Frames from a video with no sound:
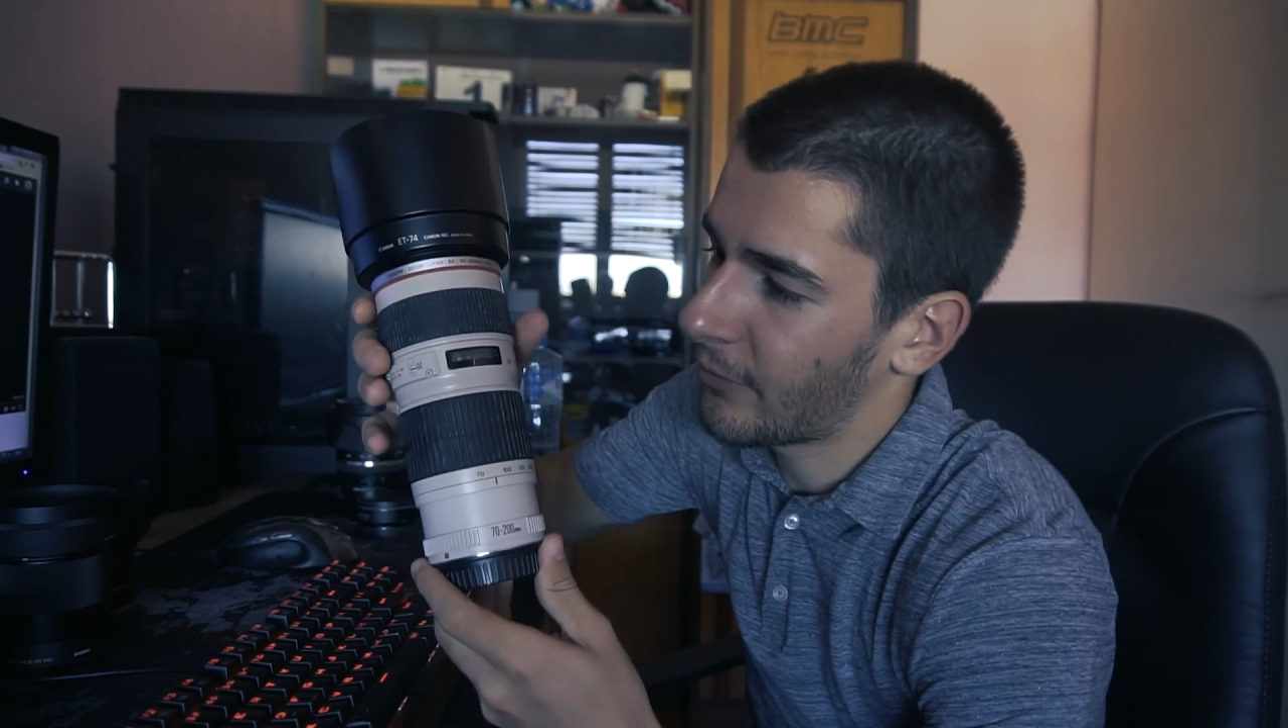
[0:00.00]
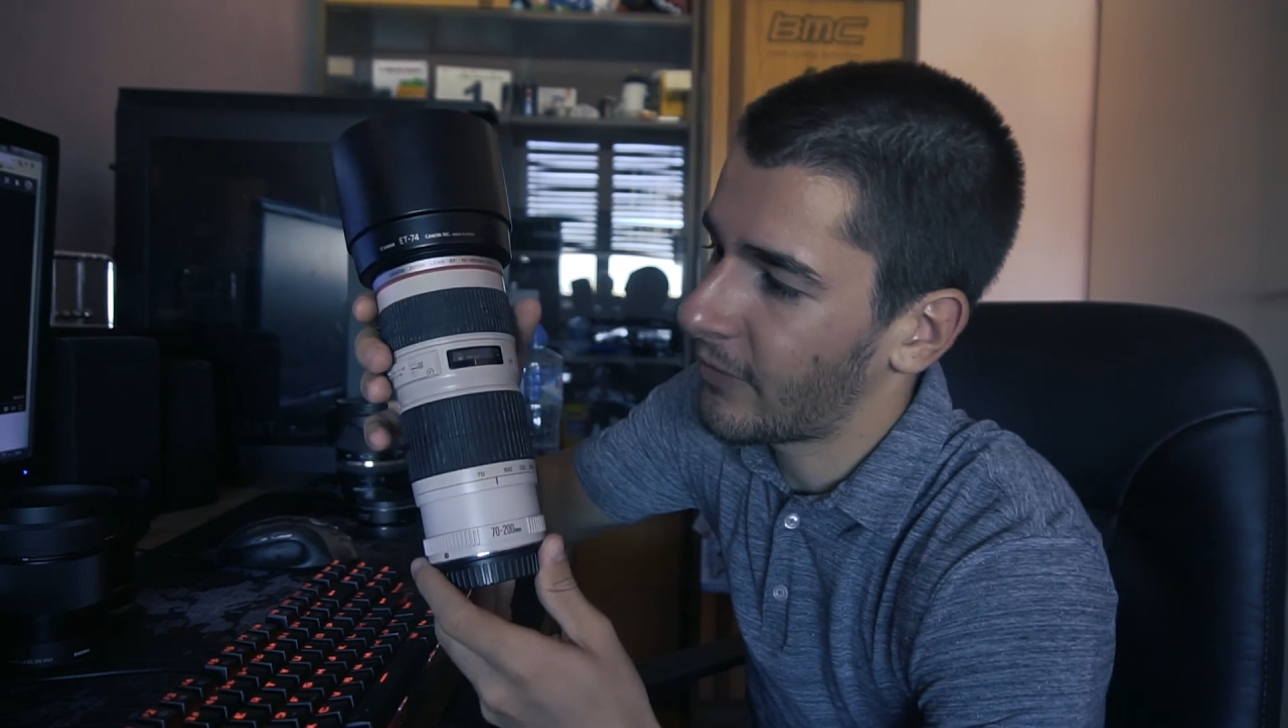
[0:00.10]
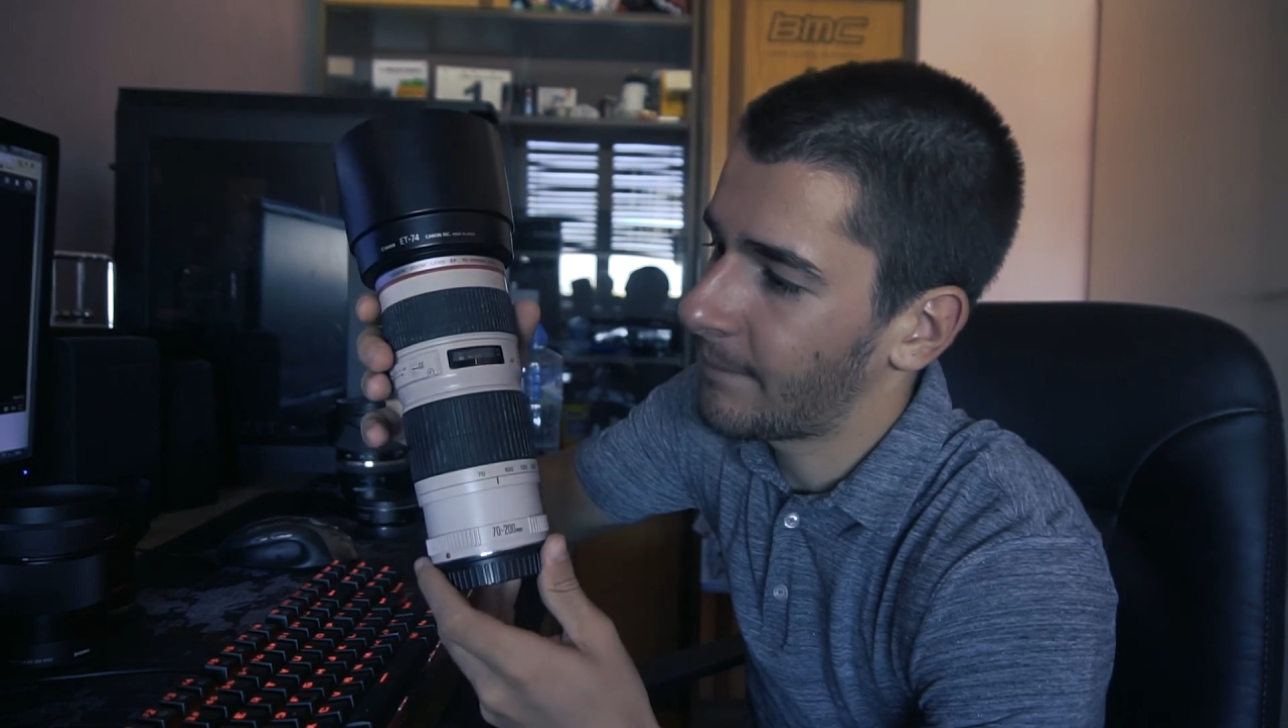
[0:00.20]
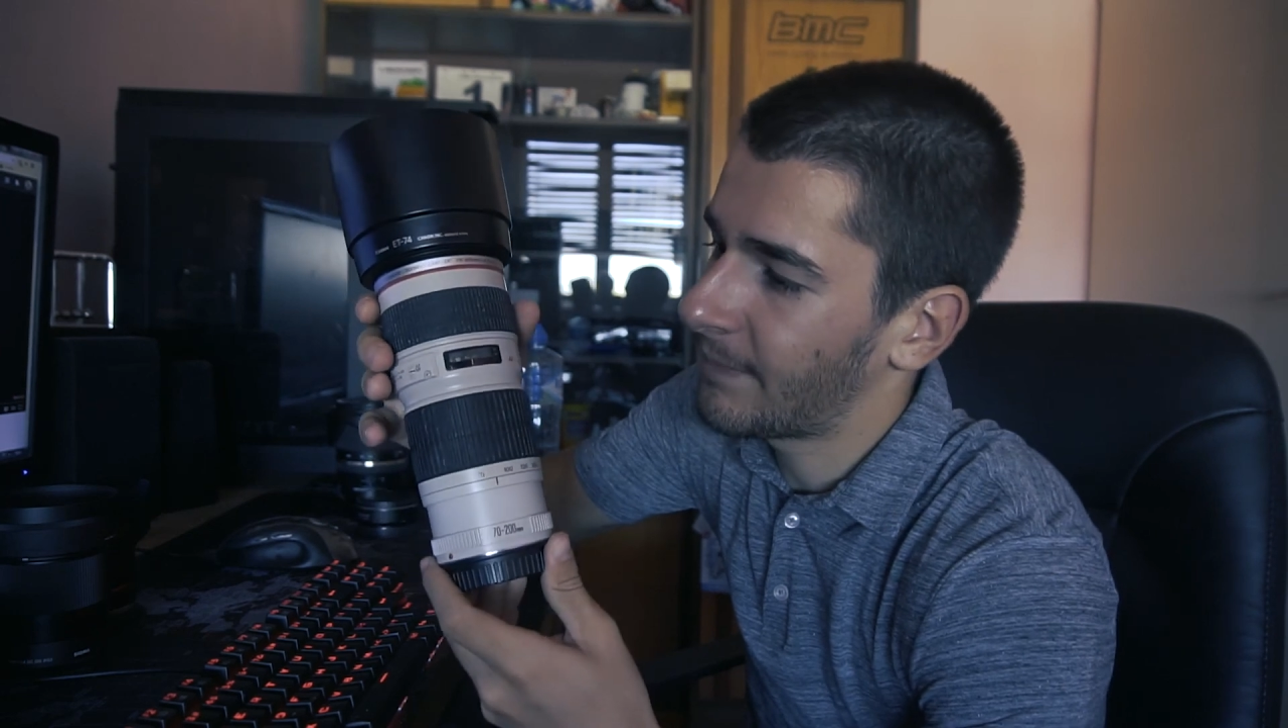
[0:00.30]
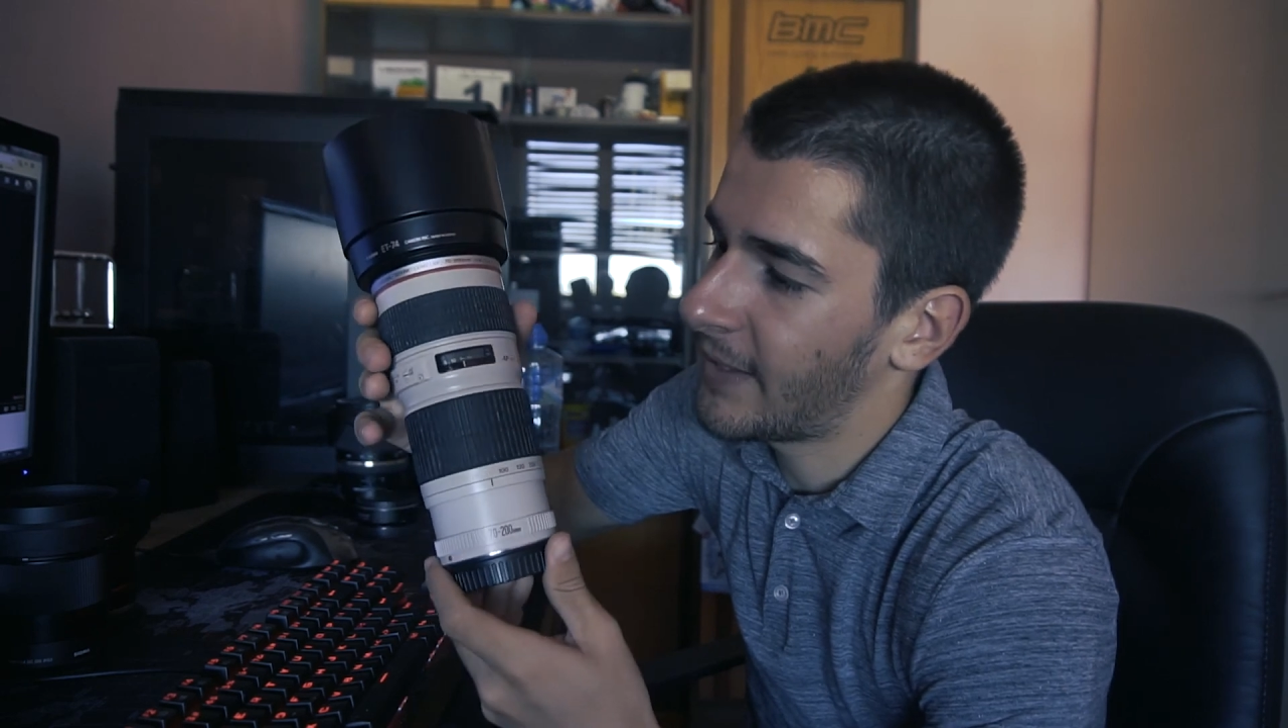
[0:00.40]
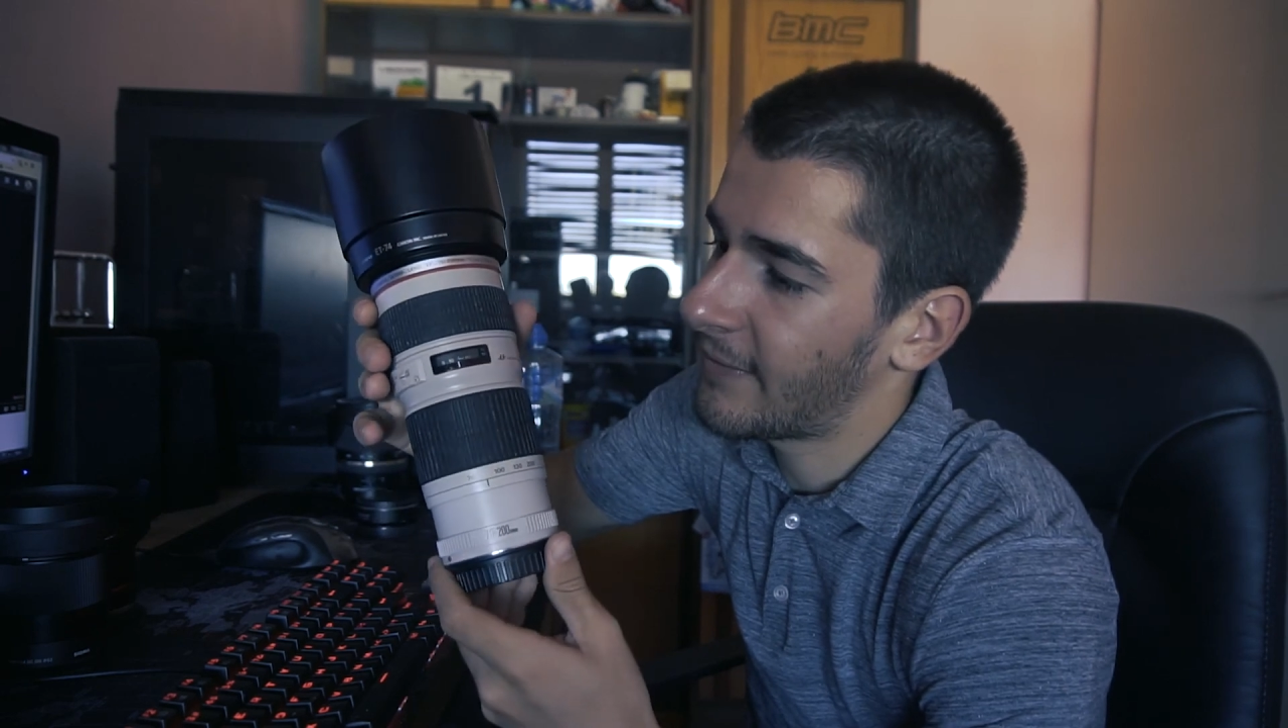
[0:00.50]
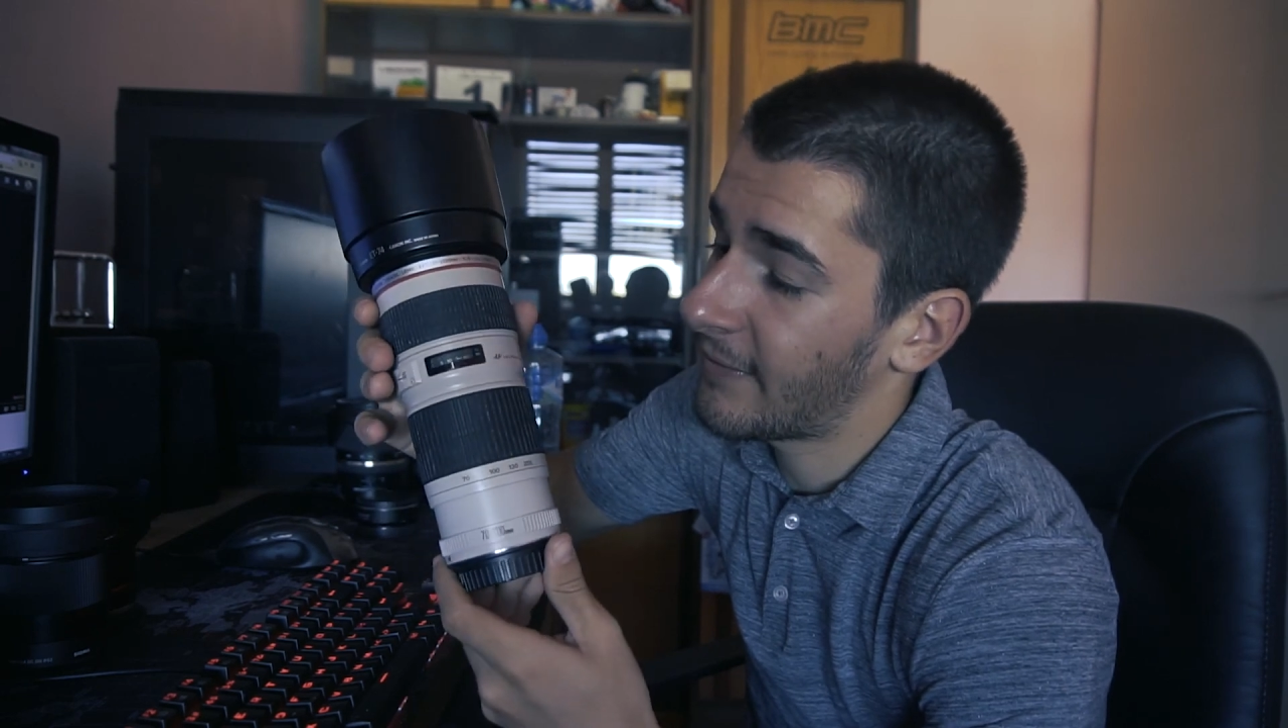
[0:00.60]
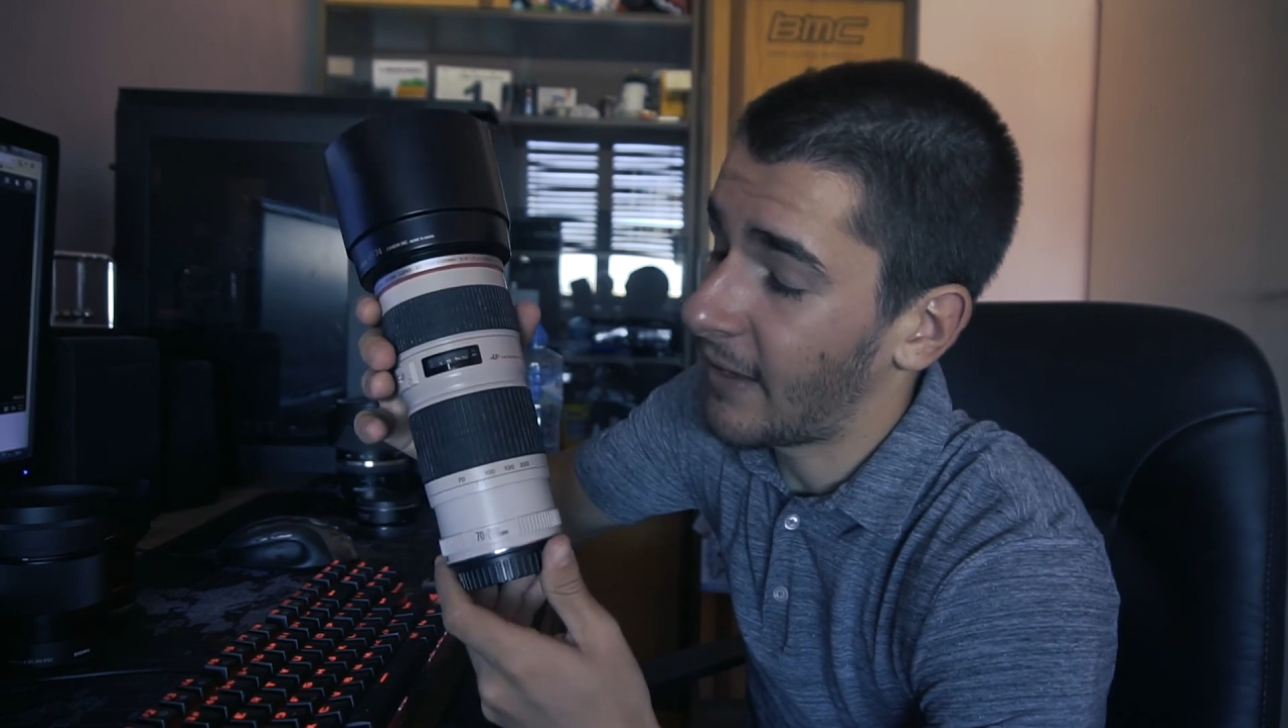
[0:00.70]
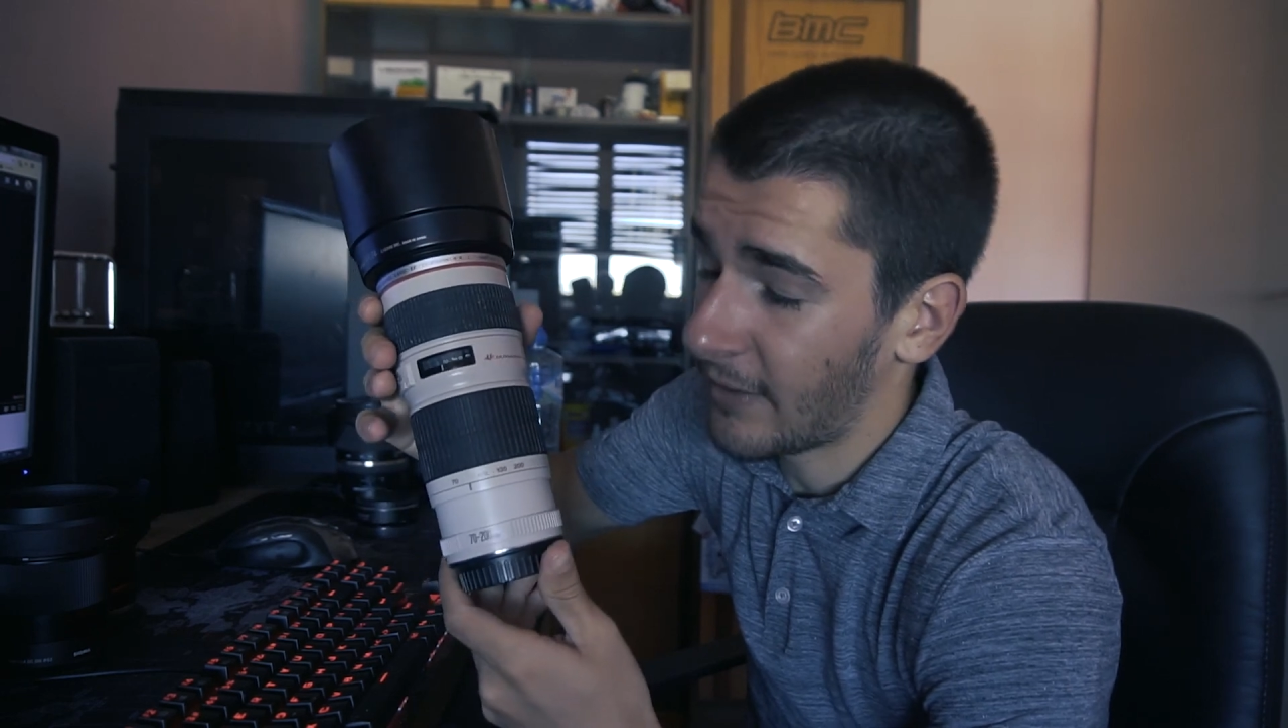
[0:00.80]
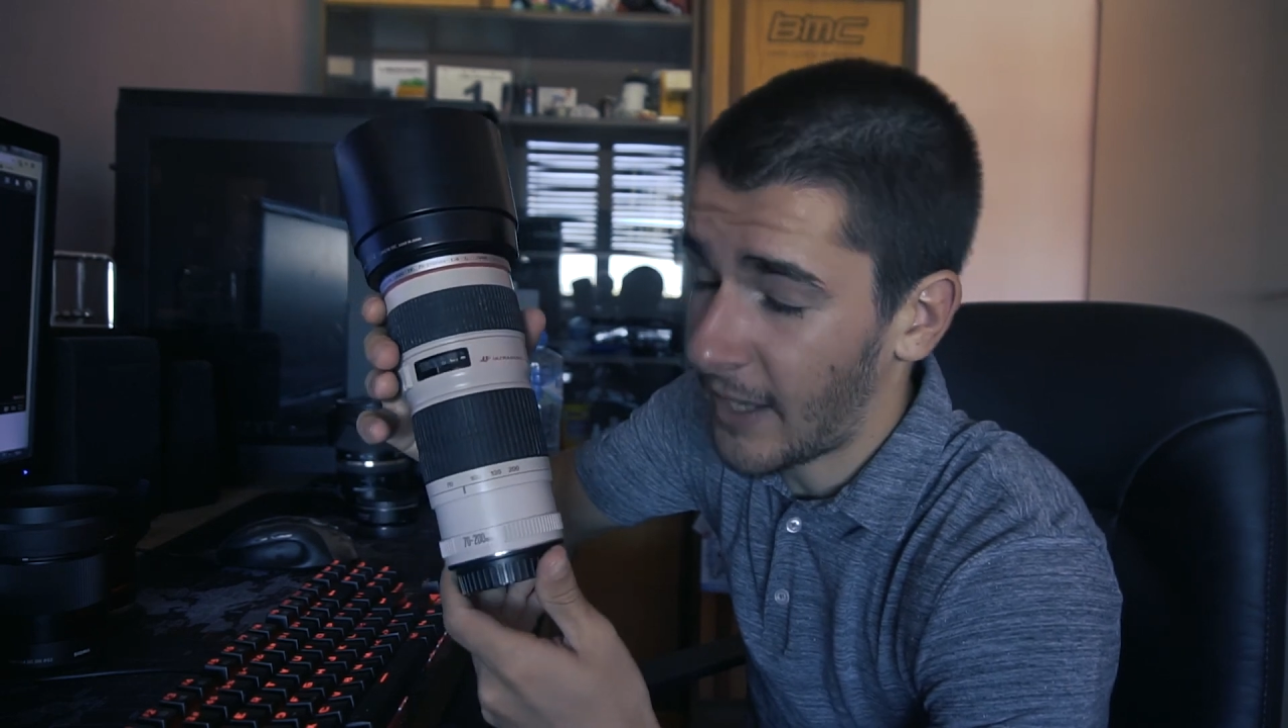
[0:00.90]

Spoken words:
some tests,